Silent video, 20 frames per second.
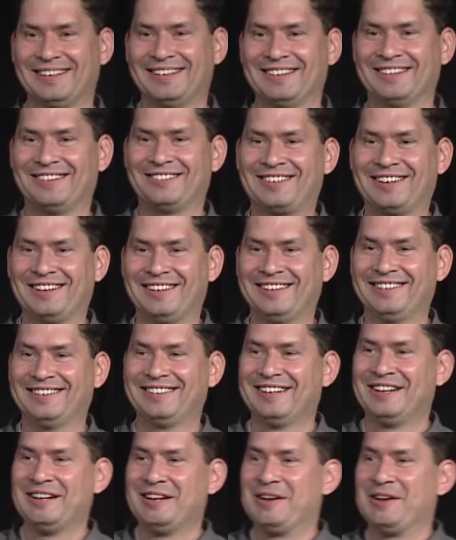okay?
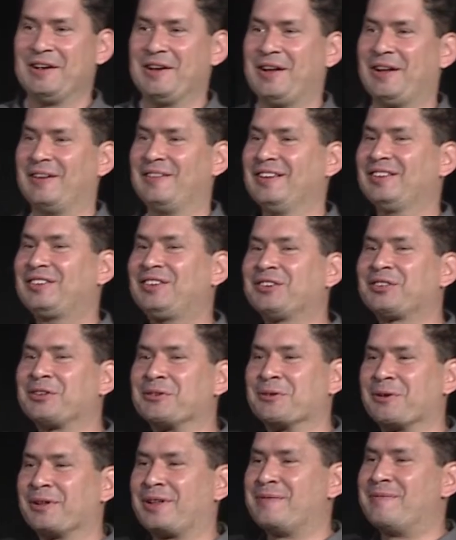And this isn't
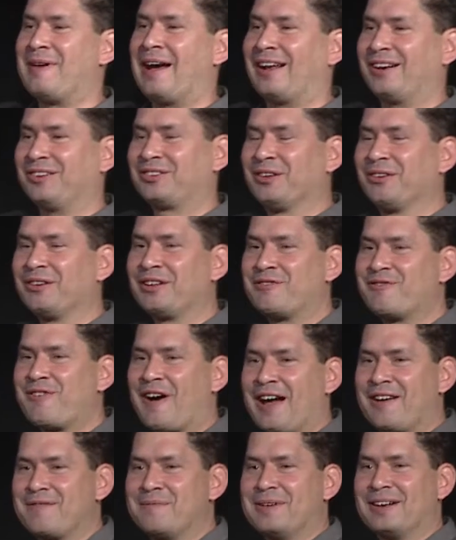really bad. It's only
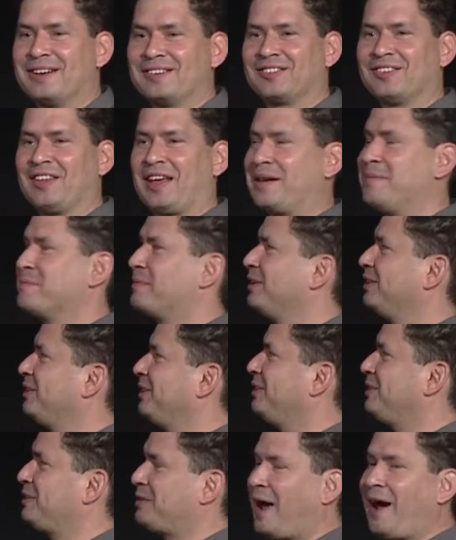5 minutes late. But
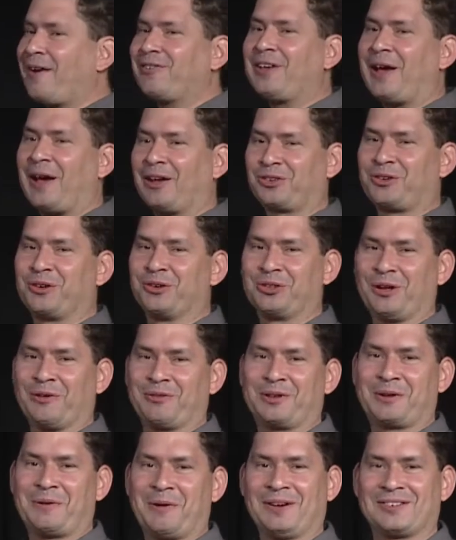you have to ask yourself
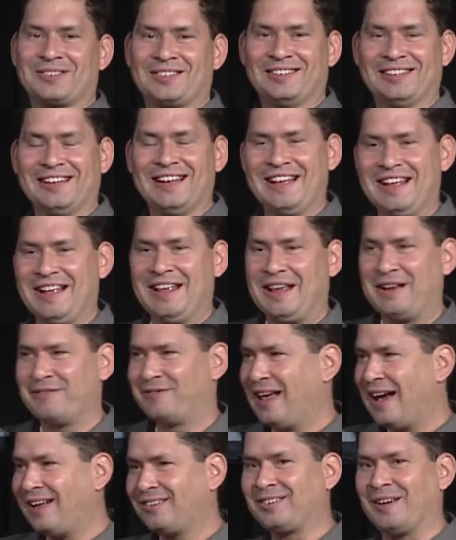the question, if
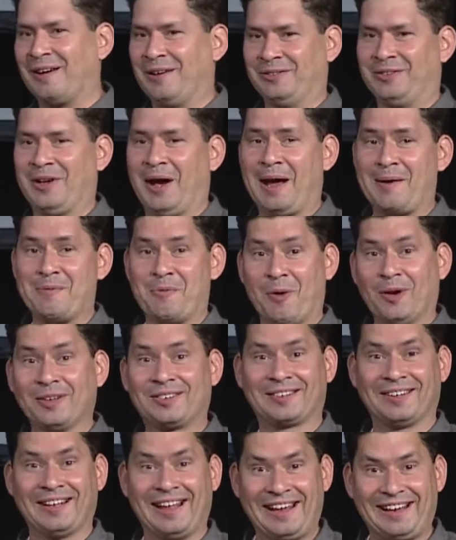that's on time,
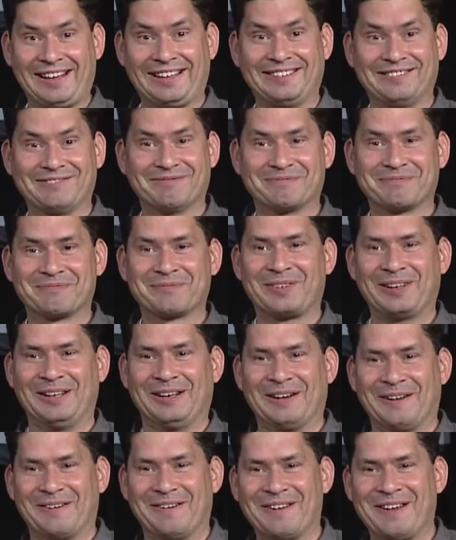what's late? You
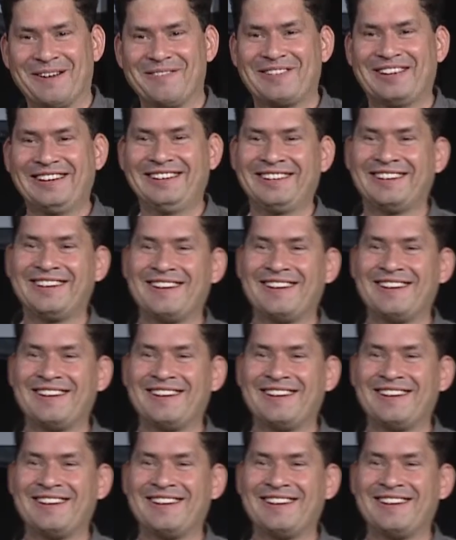know what I mean?